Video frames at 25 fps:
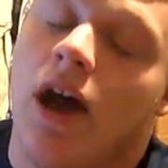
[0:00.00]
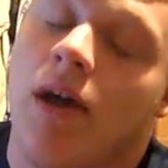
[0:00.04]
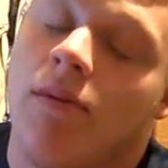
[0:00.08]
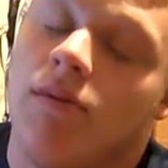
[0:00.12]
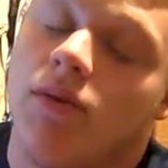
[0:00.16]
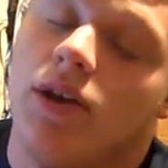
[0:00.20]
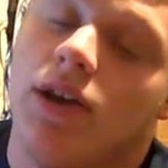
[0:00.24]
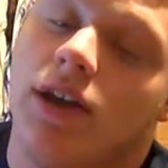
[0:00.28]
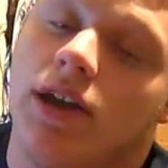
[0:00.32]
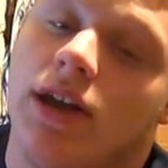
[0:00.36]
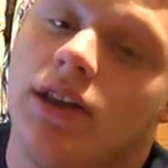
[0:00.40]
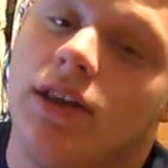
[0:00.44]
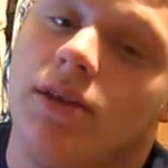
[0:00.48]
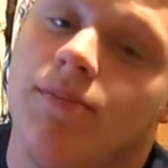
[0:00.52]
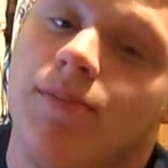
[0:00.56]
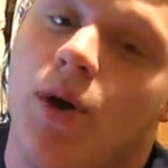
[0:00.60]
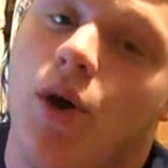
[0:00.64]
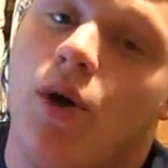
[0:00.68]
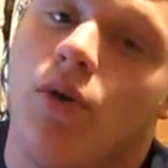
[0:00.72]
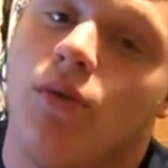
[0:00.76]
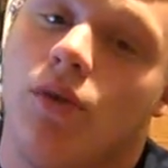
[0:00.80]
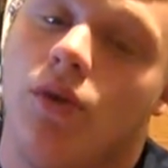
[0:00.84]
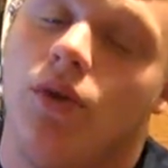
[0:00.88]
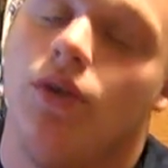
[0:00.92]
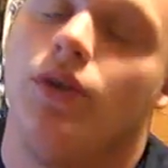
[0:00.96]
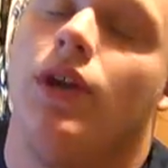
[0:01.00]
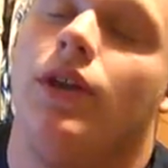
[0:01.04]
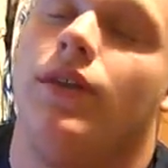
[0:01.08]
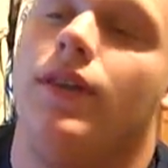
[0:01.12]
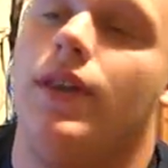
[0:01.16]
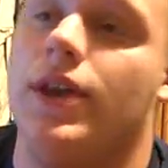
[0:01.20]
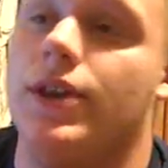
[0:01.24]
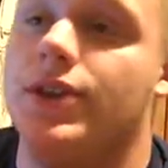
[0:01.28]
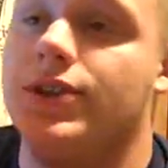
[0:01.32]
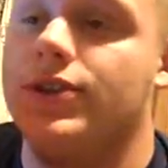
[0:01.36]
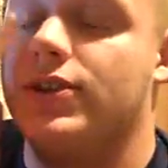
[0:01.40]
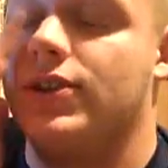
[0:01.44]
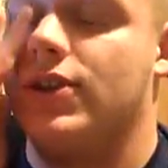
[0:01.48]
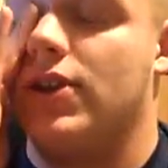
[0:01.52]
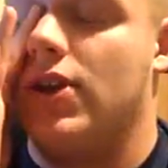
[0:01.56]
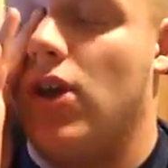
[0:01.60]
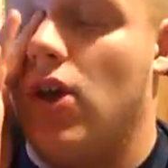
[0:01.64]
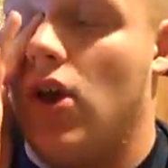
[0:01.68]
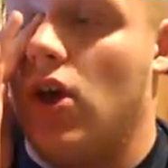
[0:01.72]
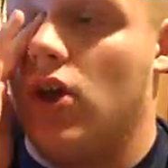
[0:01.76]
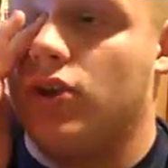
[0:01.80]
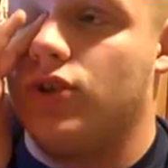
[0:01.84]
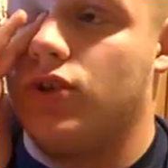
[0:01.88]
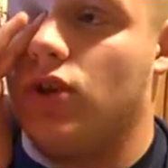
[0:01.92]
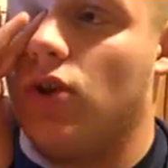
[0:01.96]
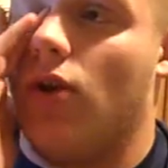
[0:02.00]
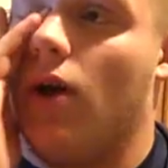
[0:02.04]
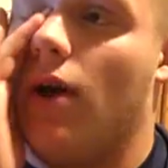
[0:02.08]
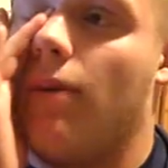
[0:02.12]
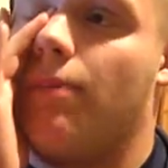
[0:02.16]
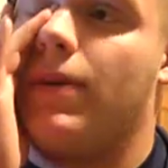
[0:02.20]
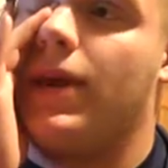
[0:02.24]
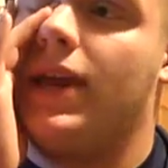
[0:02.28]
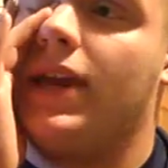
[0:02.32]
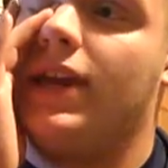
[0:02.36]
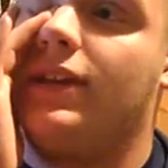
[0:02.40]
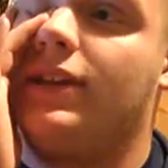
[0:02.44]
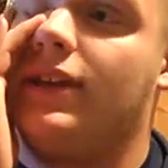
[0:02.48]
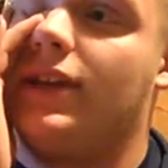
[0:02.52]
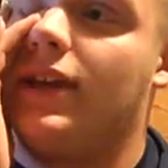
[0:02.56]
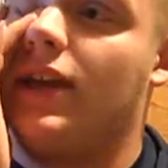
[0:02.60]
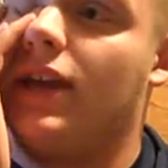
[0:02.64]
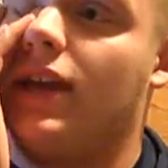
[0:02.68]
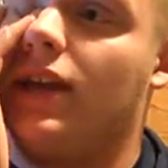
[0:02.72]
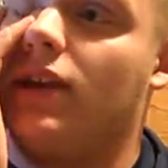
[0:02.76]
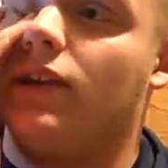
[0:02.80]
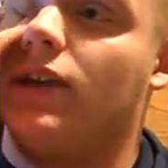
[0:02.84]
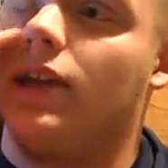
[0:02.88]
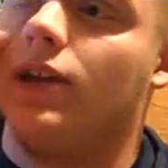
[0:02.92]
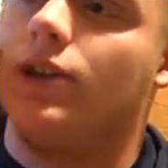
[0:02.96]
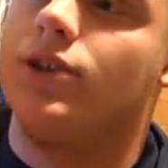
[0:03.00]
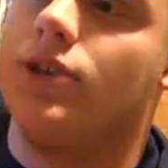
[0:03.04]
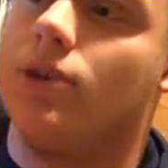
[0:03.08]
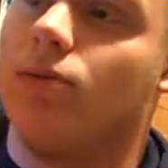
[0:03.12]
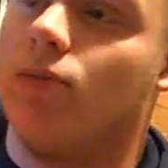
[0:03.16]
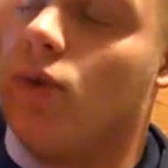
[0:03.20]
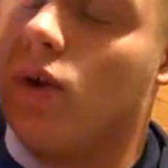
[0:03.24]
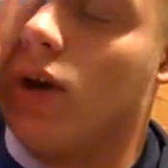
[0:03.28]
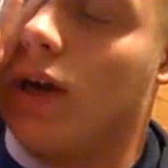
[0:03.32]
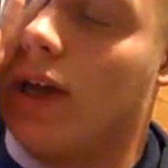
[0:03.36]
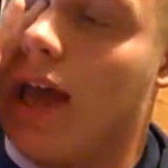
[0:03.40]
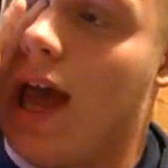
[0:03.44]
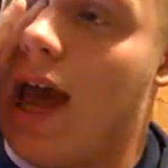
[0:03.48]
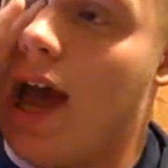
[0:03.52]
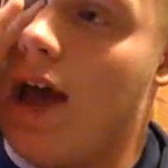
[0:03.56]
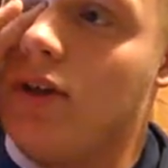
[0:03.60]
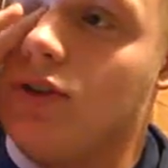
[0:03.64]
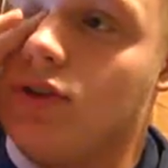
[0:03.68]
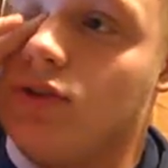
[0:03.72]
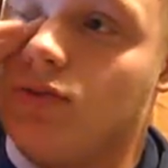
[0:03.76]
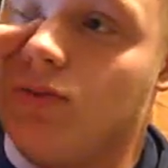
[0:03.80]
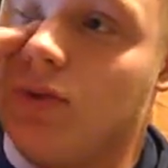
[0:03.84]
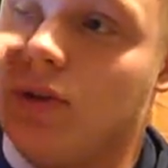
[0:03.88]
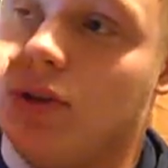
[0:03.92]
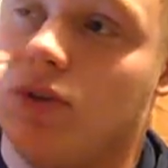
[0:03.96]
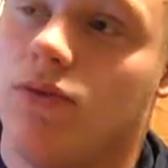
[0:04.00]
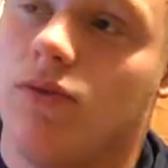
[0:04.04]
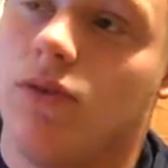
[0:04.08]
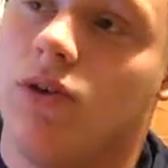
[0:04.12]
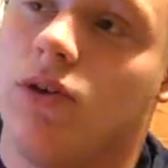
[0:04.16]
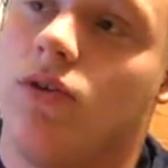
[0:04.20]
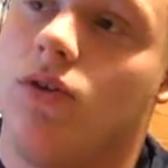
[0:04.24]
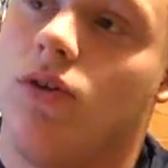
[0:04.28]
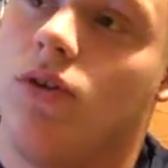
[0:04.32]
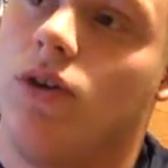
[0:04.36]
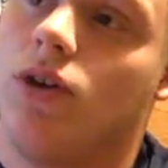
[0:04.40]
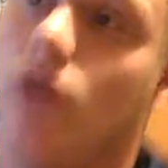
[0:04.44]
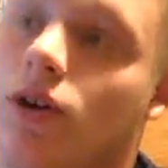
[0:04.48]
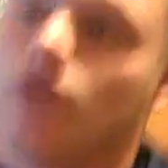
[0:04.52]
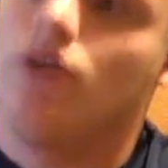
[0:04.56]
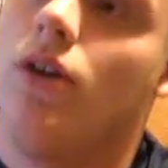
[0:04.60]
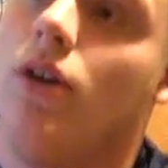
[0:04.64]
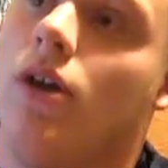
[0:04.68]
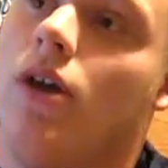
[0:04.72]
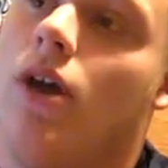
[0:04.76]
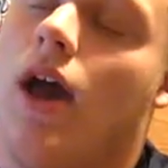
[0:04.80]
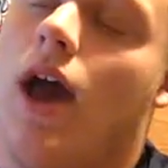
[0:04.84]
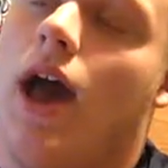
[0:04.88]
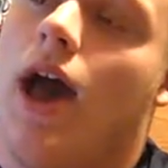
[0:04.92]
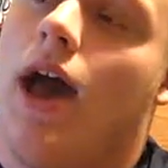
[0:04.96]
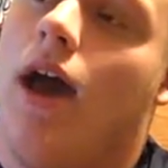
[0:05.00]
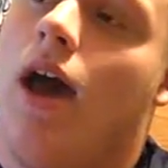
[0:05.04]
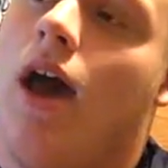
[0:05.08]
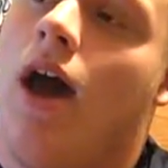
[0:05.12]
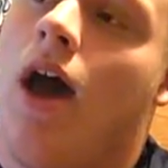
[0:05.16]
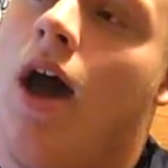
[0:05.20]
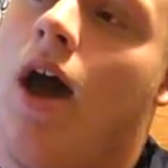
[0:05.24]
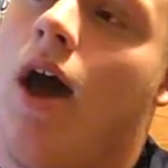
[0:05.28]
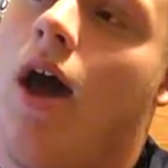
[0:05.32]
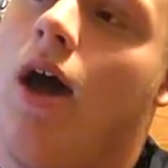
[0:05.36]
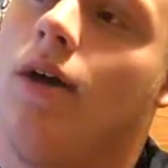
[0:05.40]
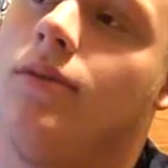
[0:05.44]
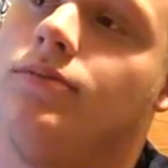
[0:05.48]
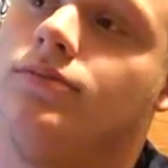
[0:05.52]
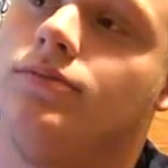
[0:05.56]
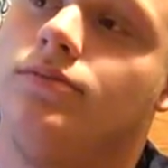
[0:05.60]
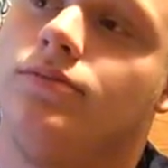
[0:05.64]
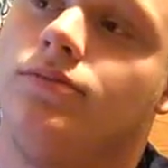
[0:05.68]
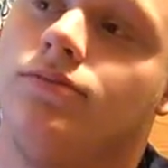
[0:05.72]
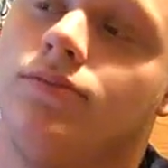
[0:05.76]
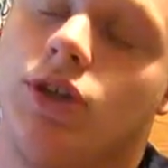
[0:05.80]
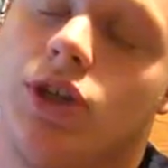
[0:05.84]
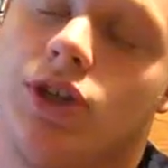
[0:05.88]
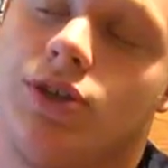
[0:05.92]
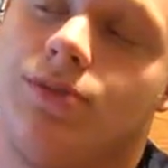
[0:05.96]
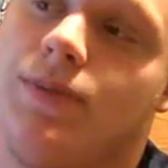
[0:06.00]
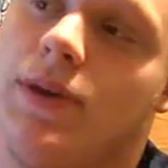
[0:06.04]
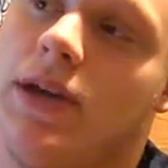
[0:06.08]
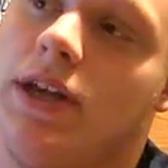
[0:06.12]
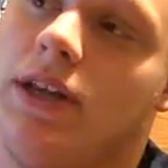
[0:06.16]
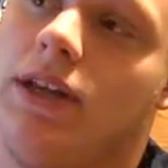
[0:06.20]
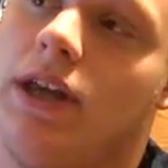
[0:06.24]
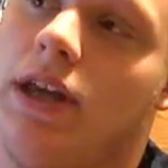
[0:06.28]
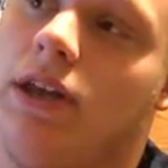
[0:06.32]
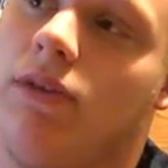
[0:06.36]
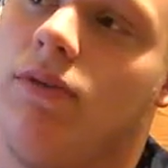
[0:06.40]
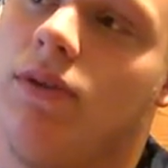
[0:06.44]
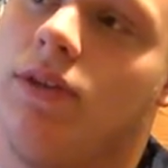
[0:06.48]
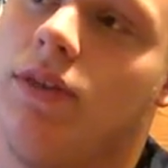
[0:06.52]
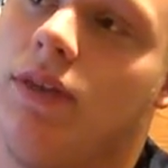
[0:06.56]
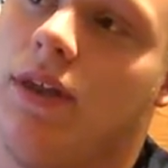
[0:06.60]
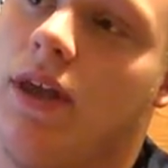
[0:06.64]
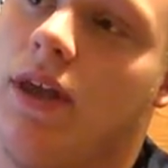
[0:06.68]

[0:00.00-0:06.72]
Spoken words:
I'm gonna get the ball rolling on this. So I PT'd, did some workouts, went to recruiter, just PT'd with